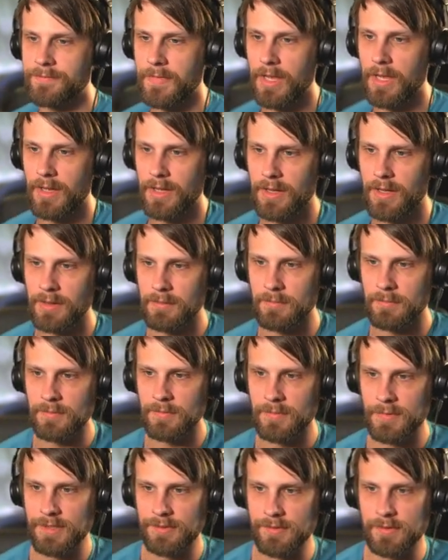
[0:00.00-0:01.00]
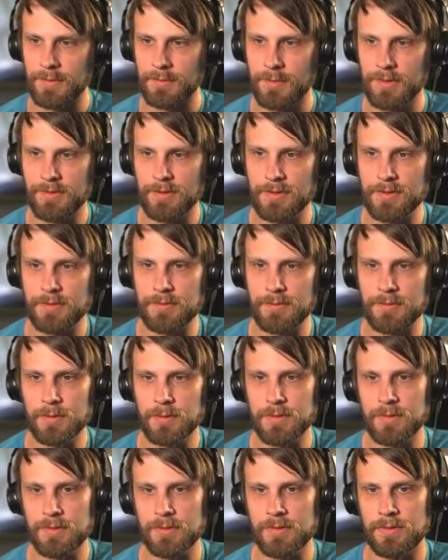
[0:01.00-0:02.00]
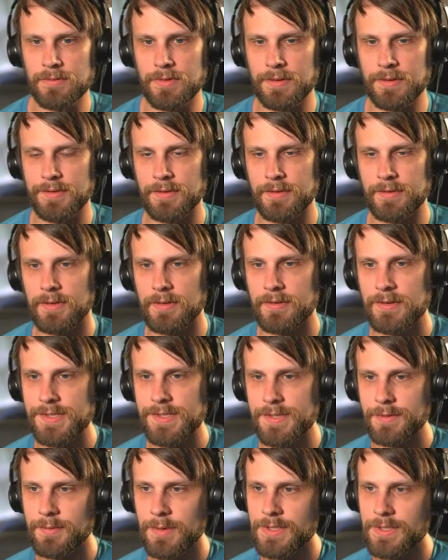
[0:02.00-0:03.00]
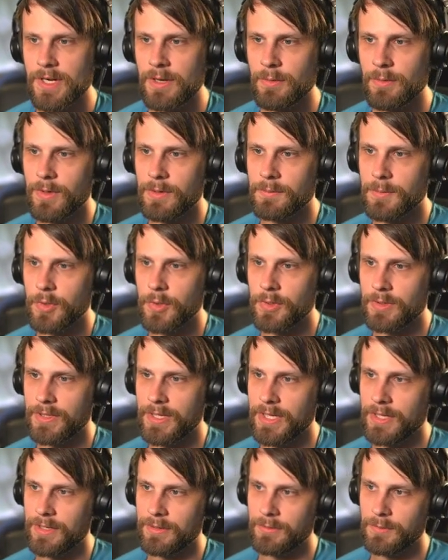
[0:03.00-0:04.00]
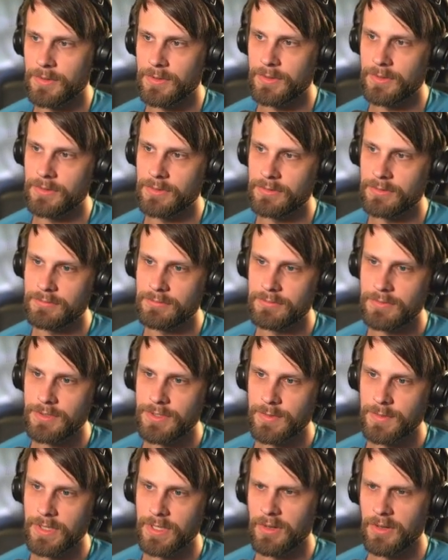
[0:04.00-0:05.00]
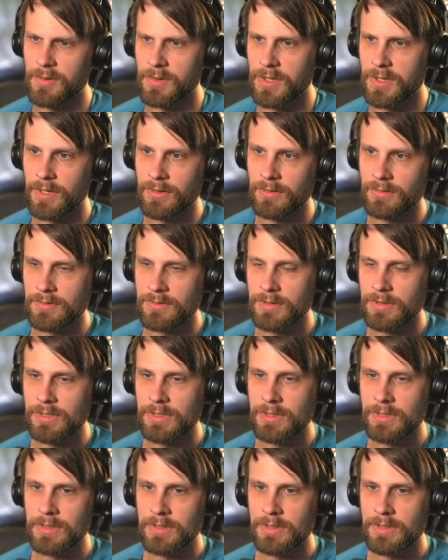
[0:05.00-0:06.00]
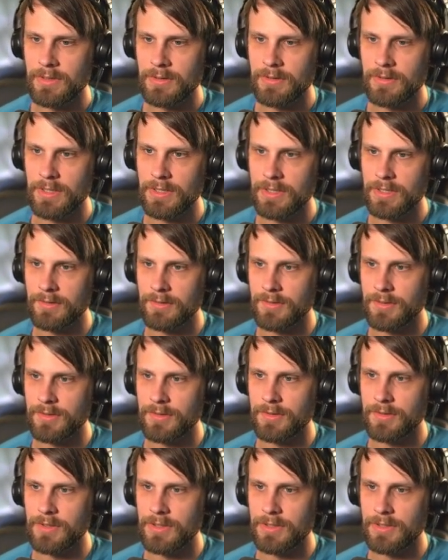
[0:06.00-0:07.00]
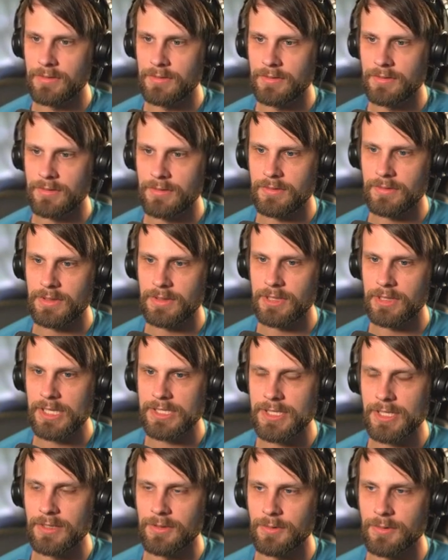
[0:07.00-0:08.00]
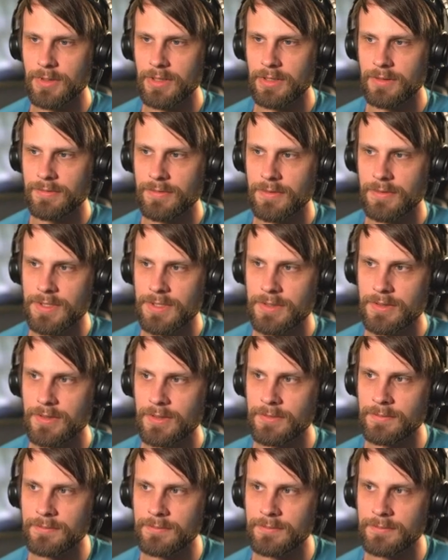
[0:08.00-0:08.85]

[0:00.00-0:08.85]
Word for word: Um, let's see, one, two, three, four, five, six, seven. So if we draw one more land, we're doing okay. They kill Tergrid. That's annoying for sure.